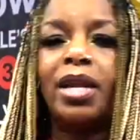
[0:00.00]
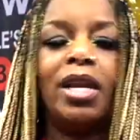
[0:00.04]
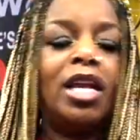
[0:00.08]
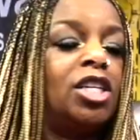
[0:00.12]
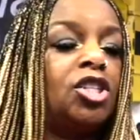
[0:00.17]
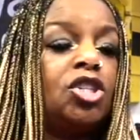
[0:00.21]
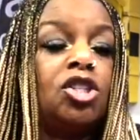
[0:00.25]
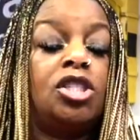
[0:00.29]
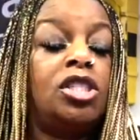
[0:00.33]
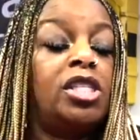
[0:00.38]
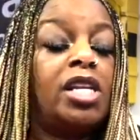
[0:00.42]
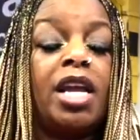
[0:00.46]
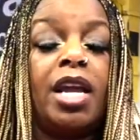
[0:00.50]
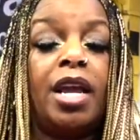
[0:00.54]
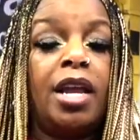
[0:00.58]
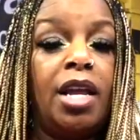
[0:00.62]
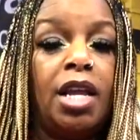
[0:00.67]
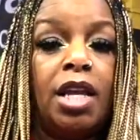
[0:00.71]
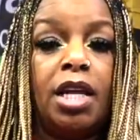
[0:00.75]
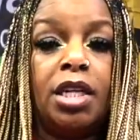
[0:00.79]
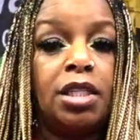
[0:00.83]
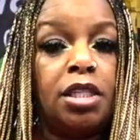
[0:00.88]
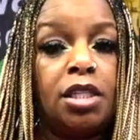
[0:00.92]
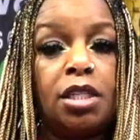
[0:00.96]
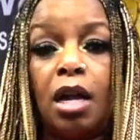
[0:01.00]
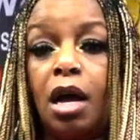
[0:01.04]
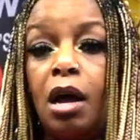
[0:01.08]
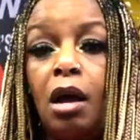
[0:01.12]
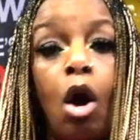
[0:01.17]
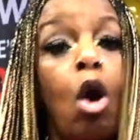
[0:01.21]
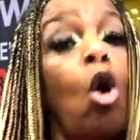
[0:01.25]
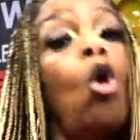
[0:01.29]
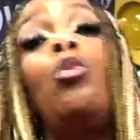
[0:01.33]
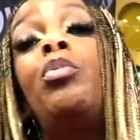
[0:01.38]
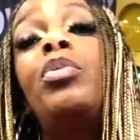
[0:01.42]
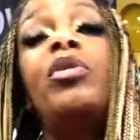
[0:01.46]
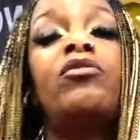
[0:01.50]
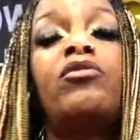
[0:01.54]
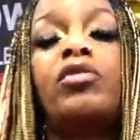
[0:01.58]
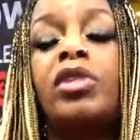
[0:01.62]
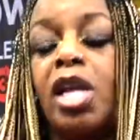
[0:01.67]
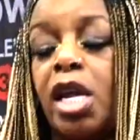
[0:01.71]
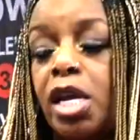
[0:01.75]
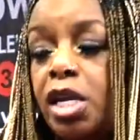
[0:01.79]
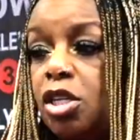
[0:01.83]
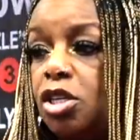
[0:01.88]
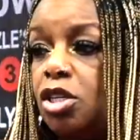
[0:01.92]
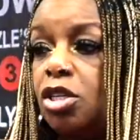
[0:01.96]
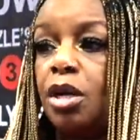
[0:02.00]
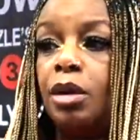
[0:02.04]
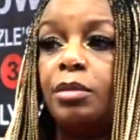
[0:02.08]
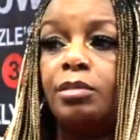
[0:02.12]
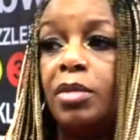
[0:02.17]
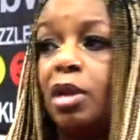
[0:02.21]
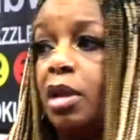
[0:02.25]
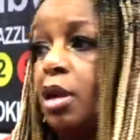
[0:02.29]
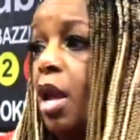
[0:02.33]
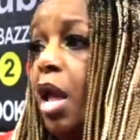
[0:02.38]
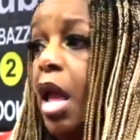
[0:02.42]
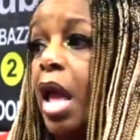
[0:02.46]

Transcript: Let's just say it's an open relationship.